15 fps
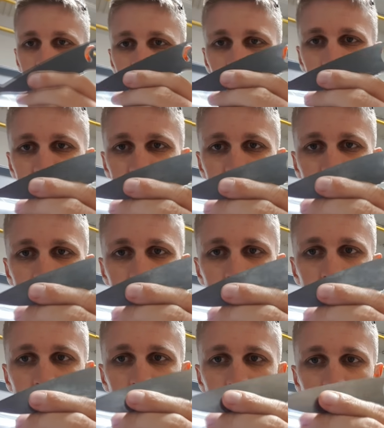blade,
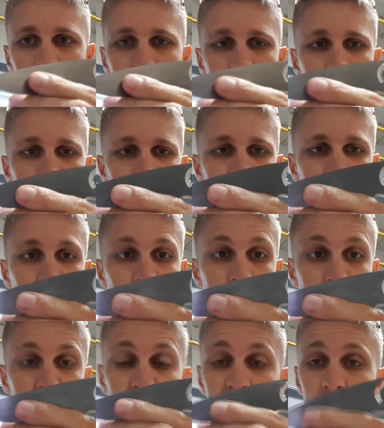halfway
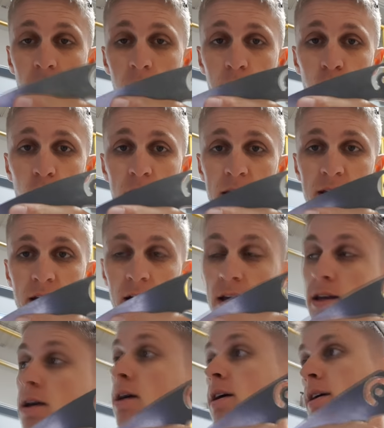machined, op one
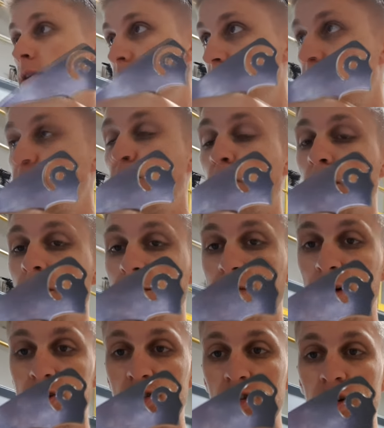done. Let's put it on the
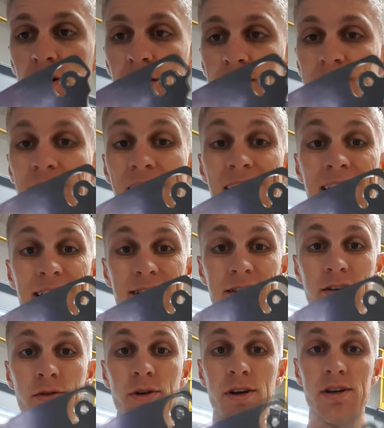fixture on the side and
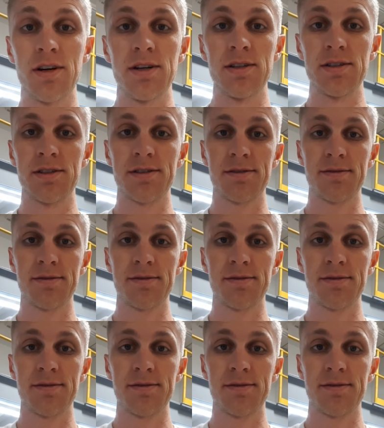see what it does.